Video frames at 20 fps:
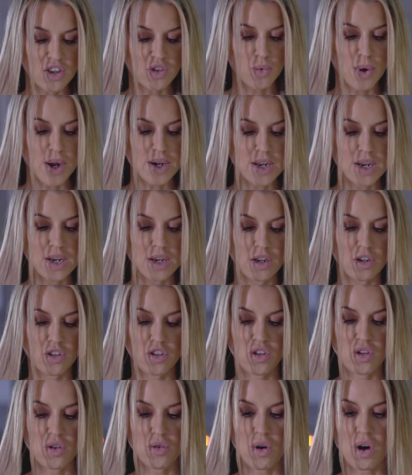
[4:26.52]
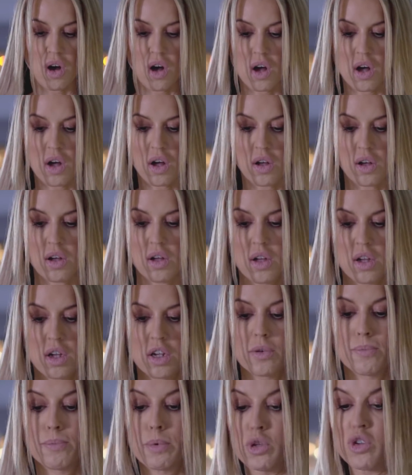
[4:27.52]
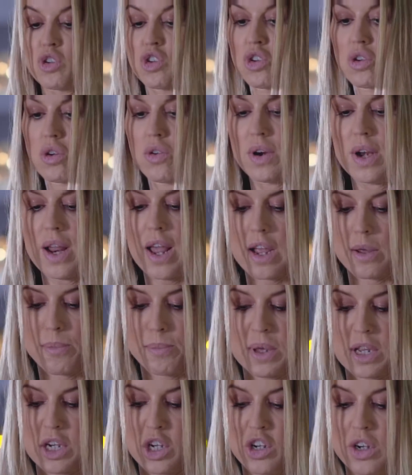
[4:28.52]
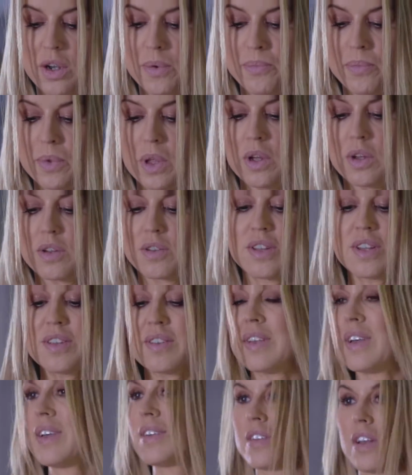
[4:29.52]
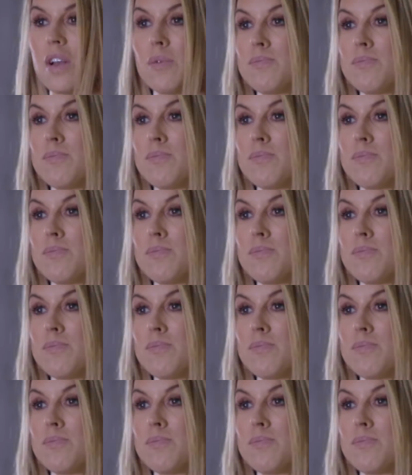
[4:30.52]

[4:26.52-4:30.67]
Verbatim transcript: to add in to our butter, sugar and egg mixture. This is an